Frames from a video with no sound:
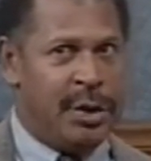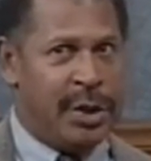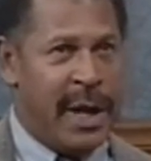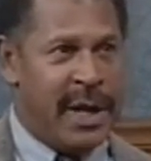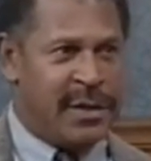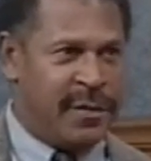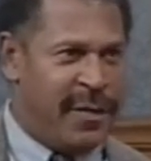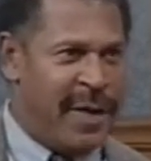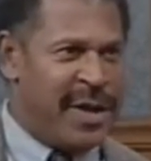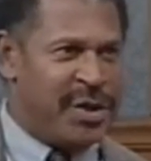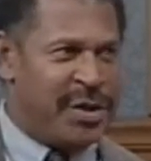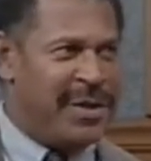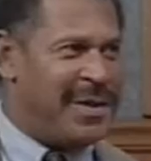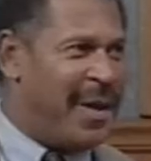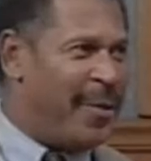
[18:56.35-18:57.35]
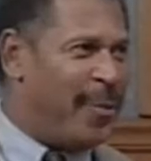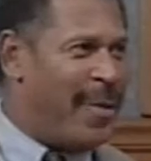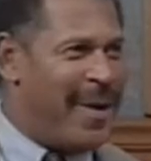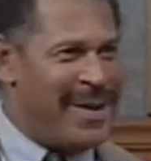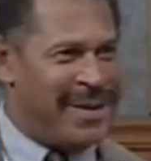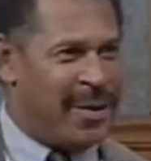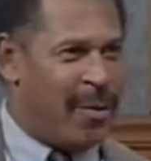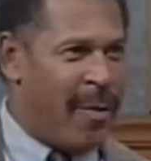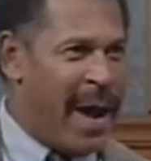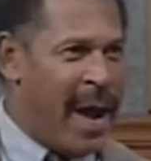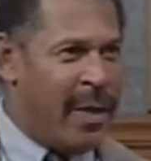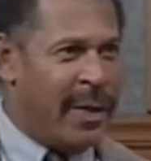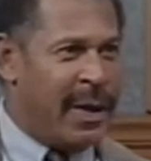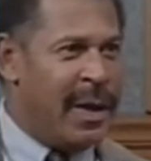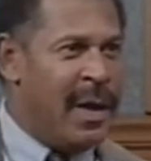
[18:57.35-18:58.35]
jazz festas otherwise that are
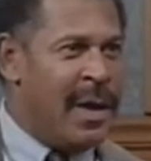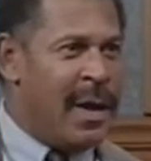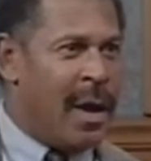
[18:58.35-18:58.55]
around that